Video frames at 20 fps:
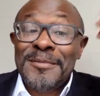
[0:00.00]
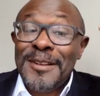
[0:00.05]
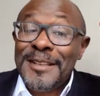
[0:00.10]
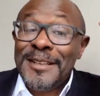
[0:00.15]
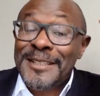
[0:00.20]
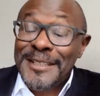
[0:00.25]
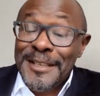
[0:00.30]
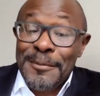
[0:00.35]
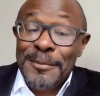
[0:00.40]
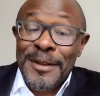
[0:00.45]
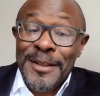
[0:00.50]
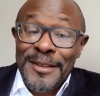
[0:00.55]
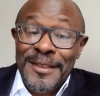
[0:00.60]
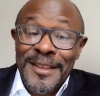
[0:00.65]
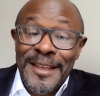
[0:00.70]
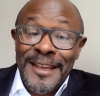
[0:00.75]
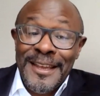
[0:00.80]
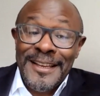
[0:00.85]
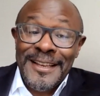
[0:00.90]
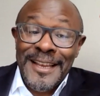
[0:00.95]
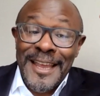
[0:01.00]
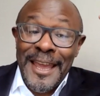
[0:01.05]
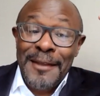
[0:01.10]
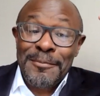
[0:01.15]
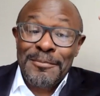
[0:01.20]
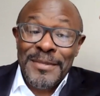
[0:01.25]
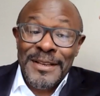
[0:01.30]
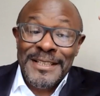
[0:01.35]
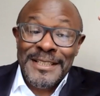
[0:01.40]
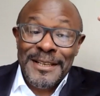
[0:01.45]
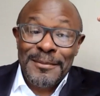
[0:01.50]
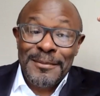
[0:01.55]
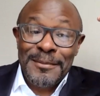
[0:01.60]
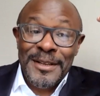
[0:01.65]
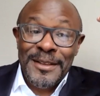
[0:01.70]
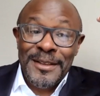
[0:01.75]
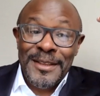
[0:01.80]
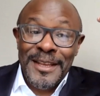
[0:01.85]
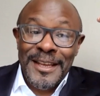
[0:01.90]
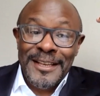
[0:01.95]
a similar thing, can be
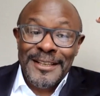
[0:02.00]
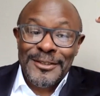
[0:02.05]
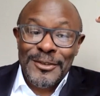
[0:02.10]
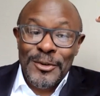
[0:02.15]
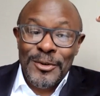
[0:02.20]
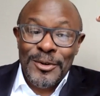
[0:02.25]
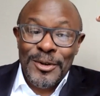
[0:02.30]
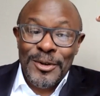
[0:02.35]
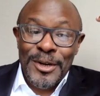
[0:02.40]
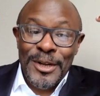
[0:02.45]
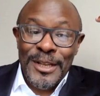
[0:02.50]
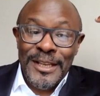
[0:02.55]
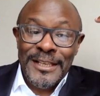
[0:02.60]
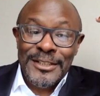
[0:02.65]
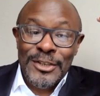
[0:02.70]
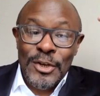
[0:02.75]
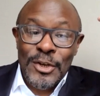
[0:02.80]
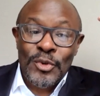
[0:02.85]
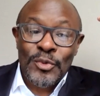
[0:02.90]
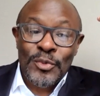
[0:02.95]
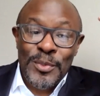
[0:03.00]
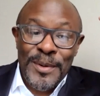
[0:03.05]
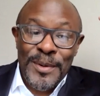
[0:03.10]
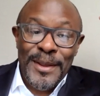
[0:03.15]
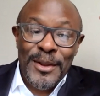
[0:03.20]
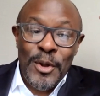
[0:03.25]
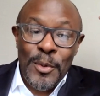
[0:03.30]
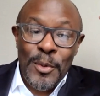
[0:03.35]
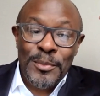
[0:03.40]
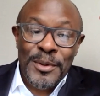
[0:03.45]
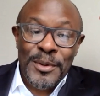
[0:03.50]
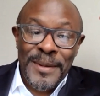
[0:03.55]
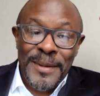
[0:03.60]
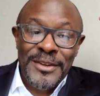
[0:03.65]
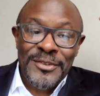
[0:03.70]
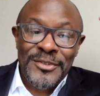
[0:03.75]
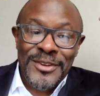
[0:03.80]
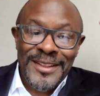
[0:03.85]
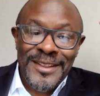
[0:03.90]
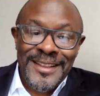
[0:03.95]
similar things, or at least
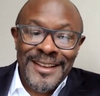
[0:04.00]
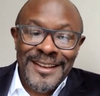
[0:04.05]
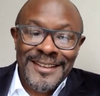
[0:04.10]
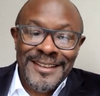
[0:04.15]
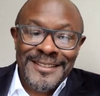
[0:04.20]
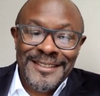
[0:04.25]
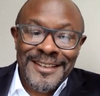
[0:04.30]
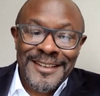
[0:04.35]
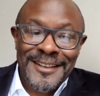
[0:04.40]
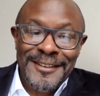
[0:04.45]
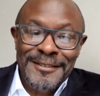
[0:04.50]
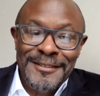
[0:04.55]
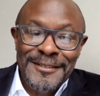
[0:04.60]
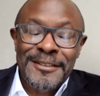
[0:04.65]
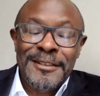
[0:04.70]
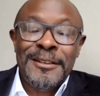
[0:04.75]
complementary things, yeah?